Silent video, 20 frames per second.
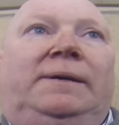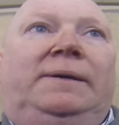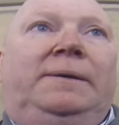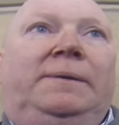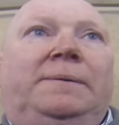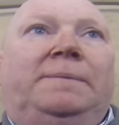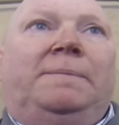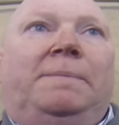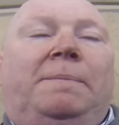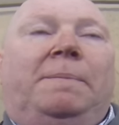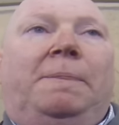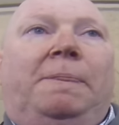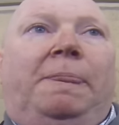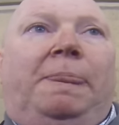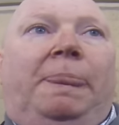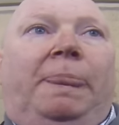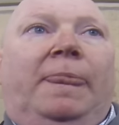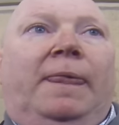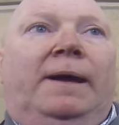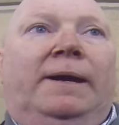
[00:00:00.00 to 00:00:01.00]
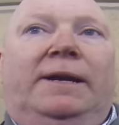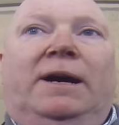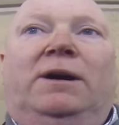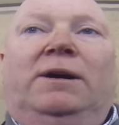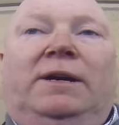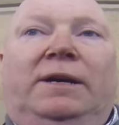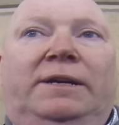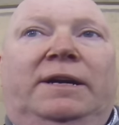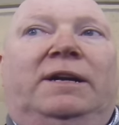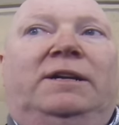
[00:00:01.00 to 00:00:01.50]
He's, he's gone now. He's, and I'll,
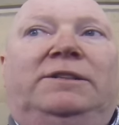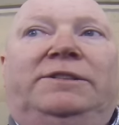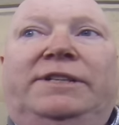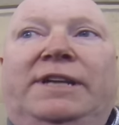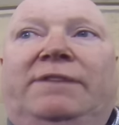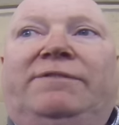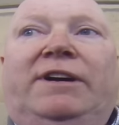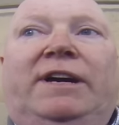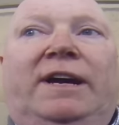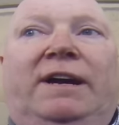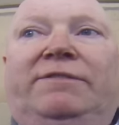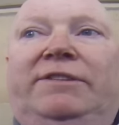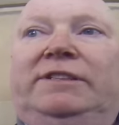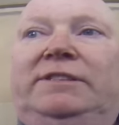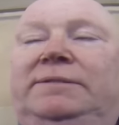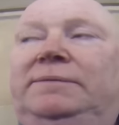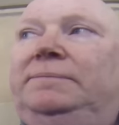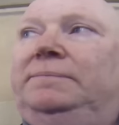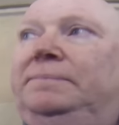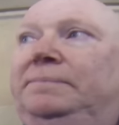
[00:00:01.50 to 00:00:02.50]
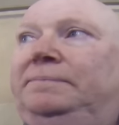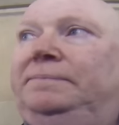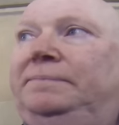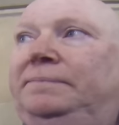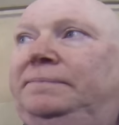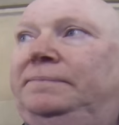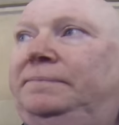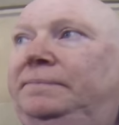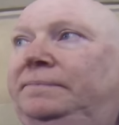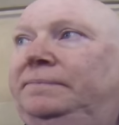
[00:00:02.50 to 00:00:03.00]
and he's, um, never, well, hasn't ran off.
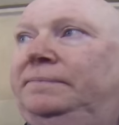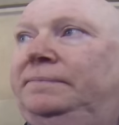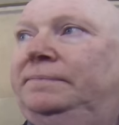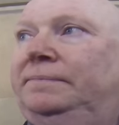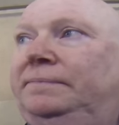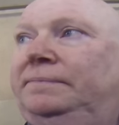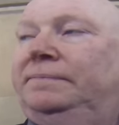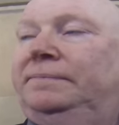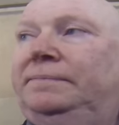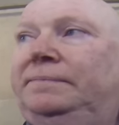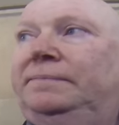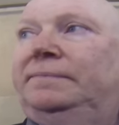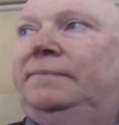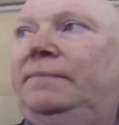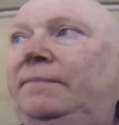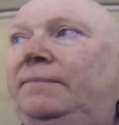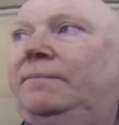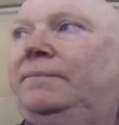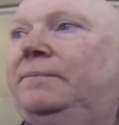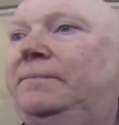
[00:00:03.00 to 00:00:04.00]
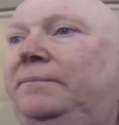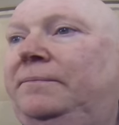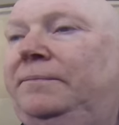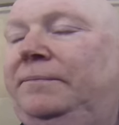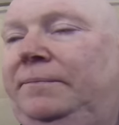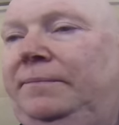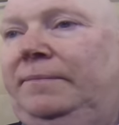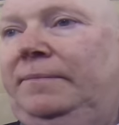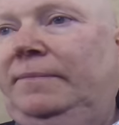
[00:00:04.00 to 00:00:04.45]
He's hesitating. He's hesitating.